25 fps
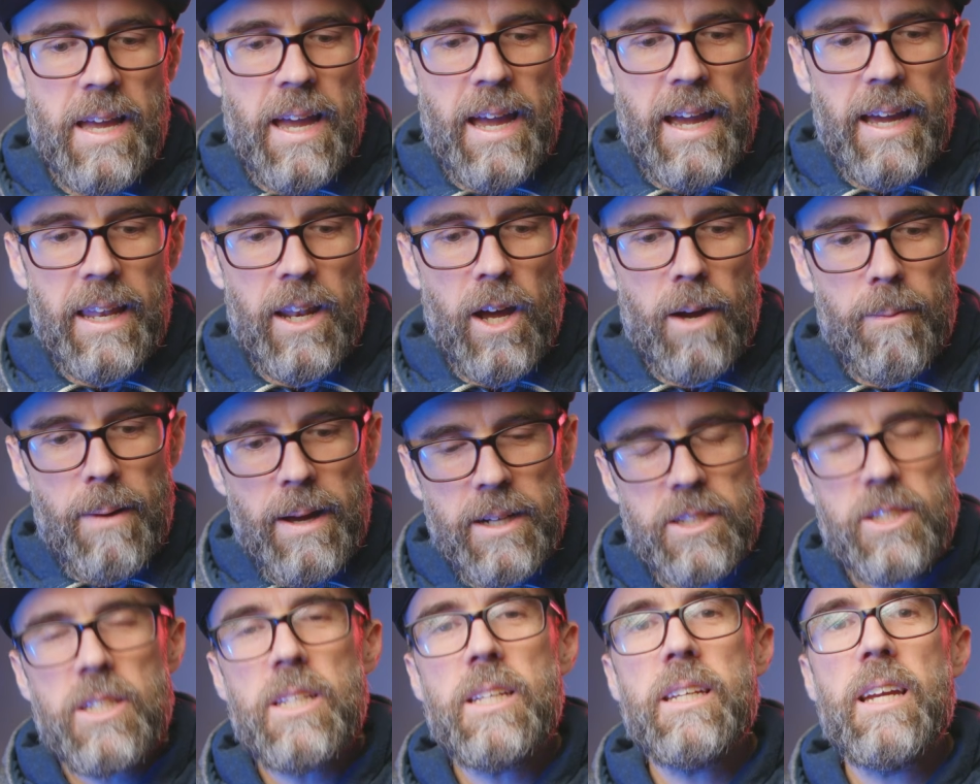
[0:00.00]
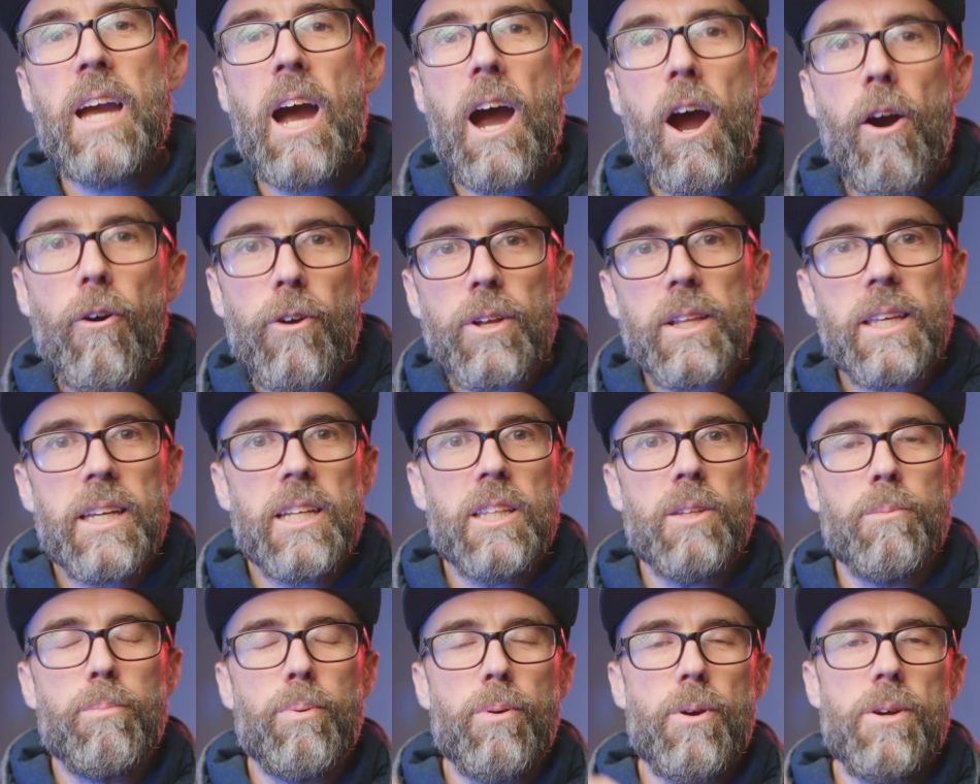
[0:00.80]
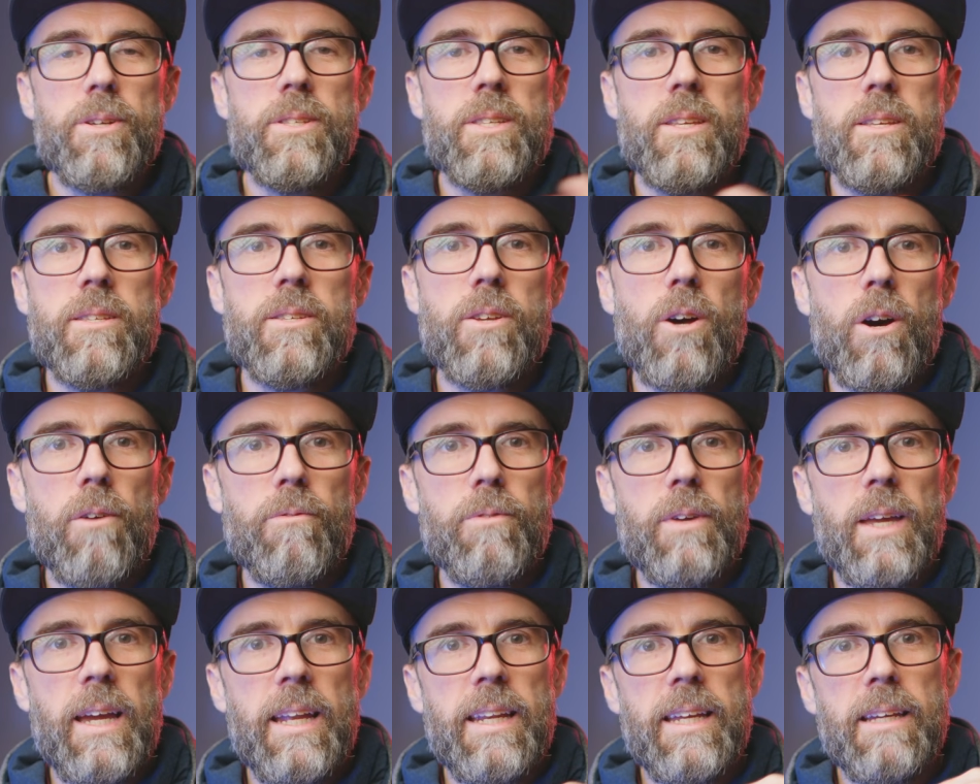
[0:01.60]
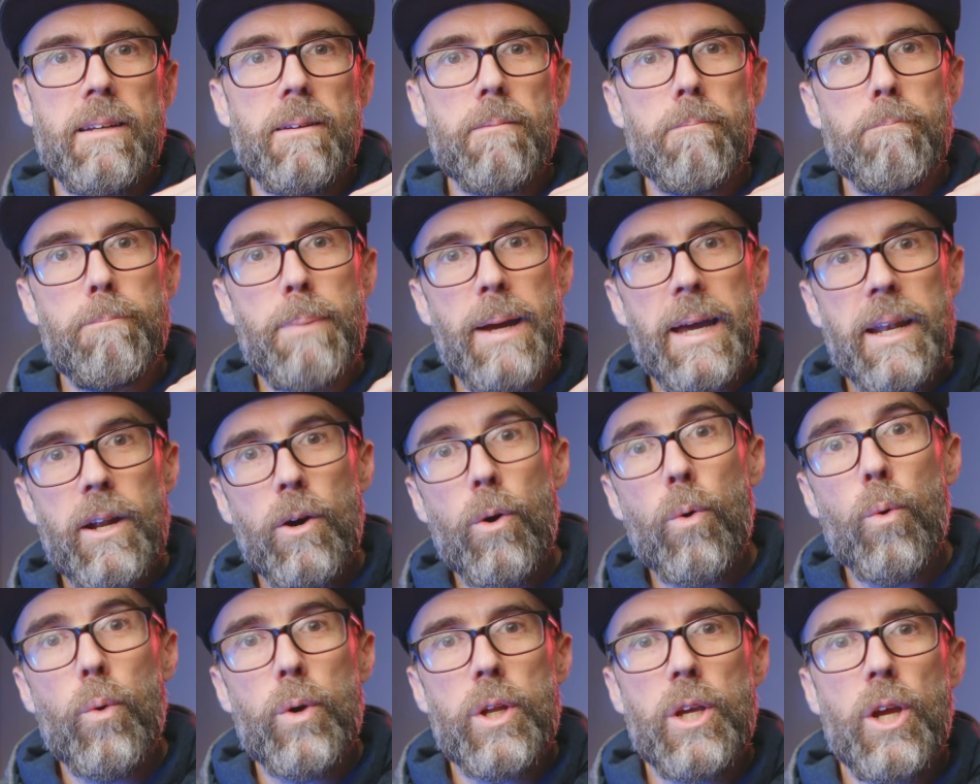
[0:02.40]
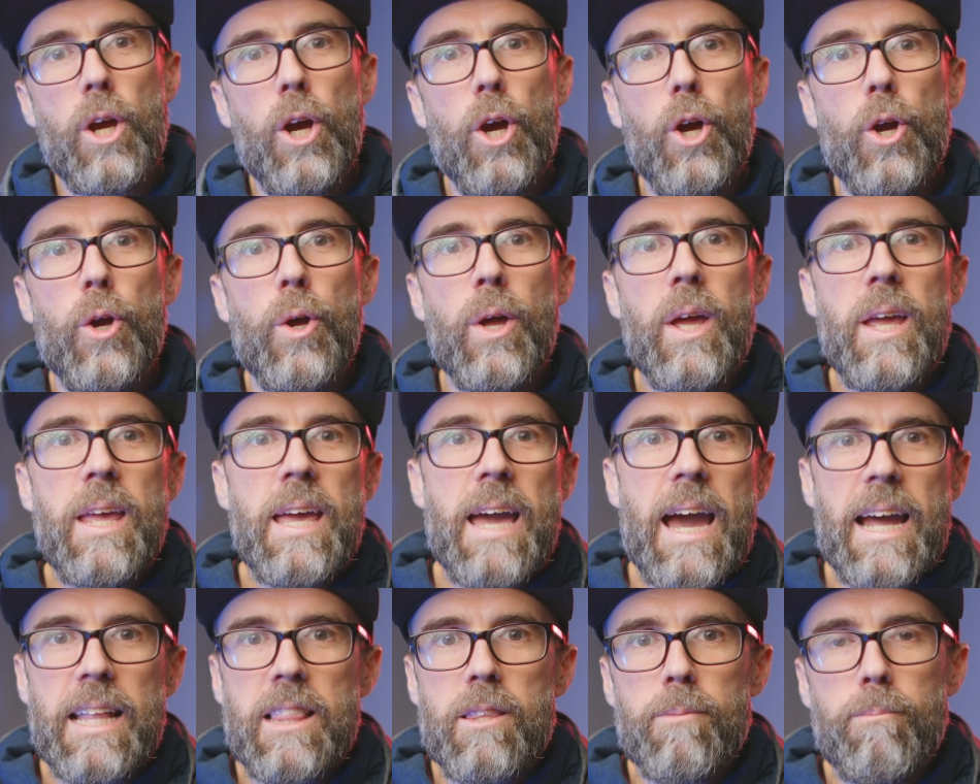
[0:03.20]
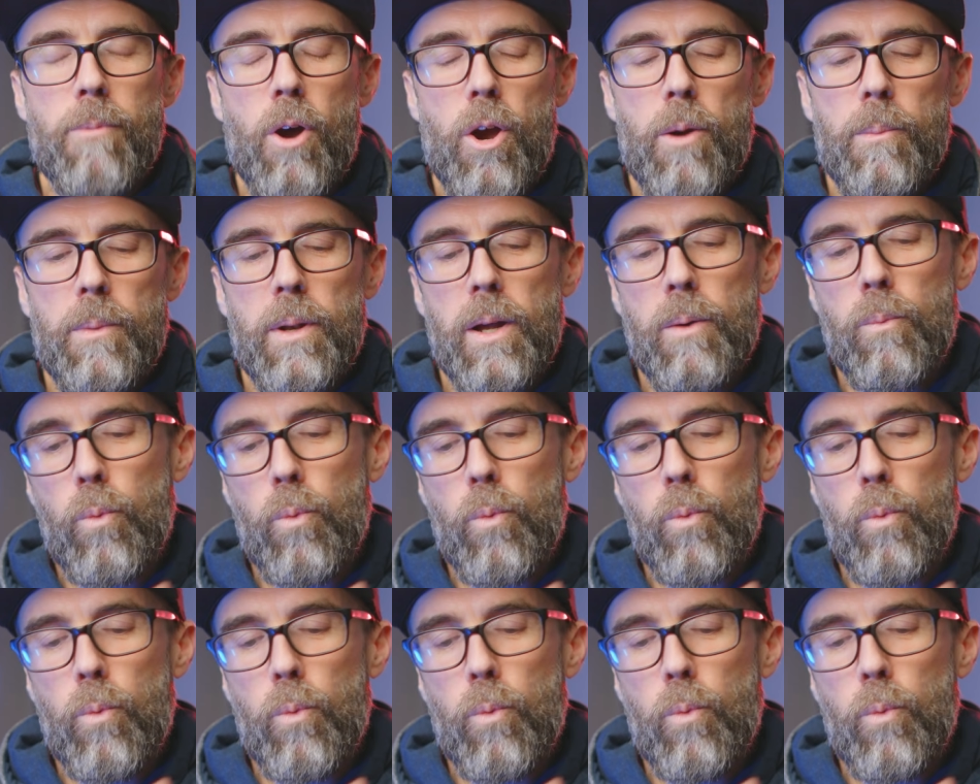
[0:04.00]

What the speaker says: And I'm actually currently in the process of getting better audio at the moment.